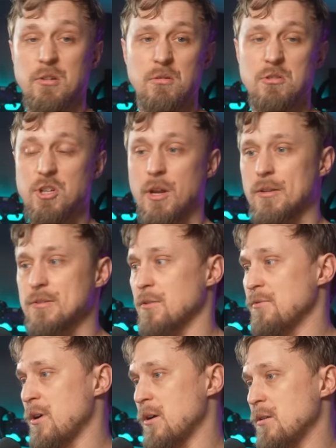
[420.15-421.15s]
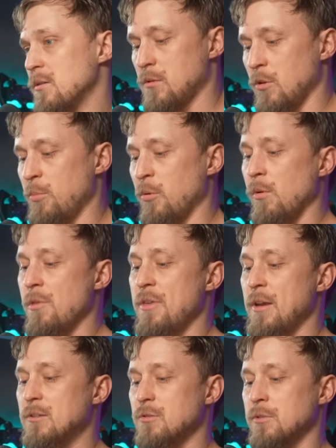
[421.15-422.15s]
on the channel so far. So you probably
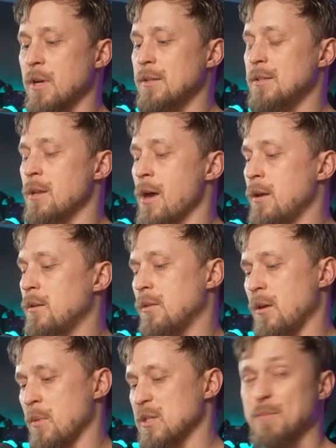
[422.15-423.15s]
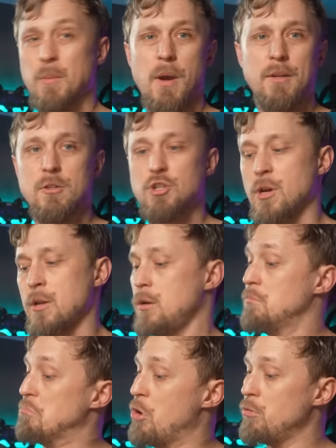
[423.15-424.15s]
think 299, they must be made in China.
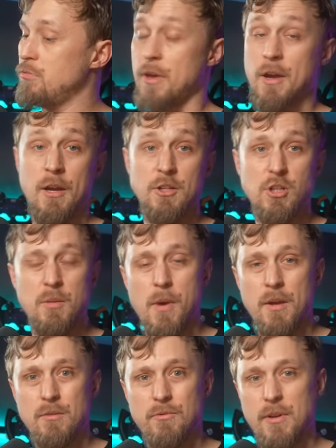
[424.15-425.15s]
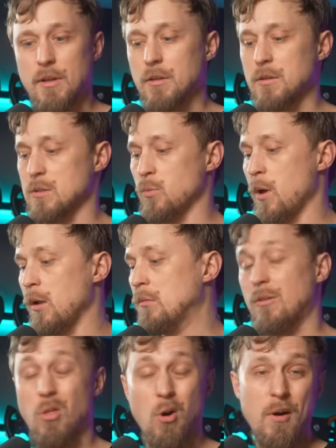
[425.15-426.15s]
No, they are actually made in Finland as well.
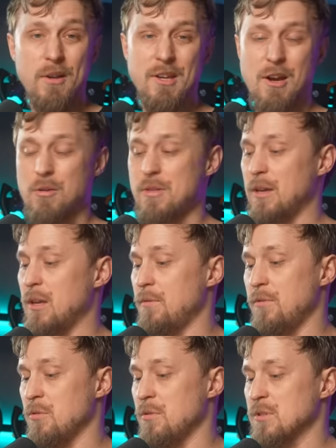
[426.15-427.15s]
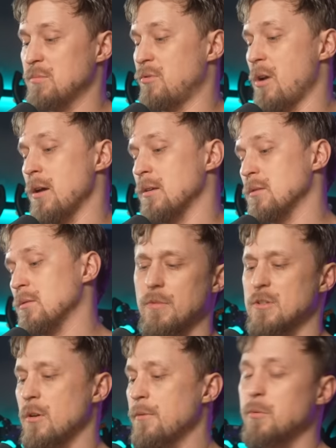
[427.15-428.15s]
No idea how they give you this price. The
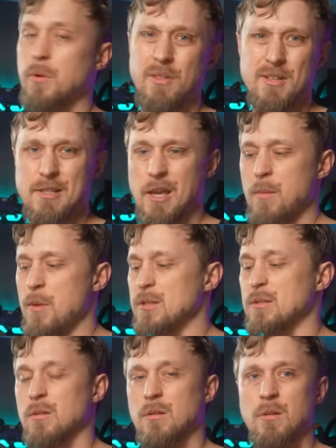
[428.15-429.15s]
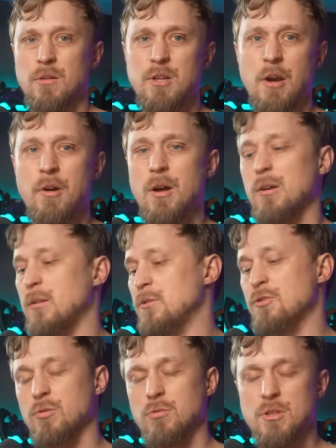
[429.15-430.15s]
software the same as in the Terra in
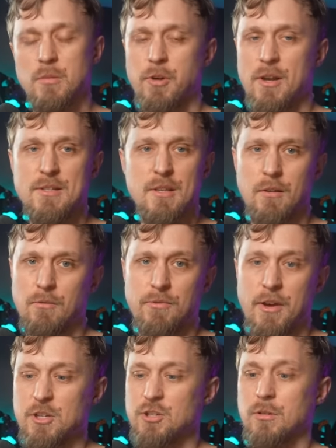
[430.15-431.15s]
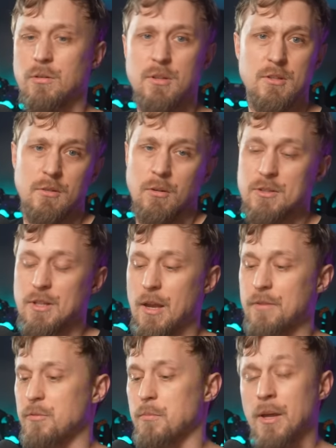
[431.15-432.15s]
true sim racing fashion. It looks
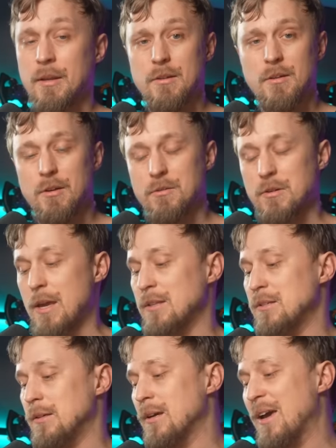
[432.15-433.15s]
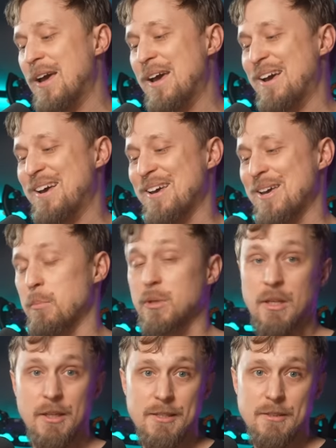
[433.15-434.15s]
like from 1980, uh, but at least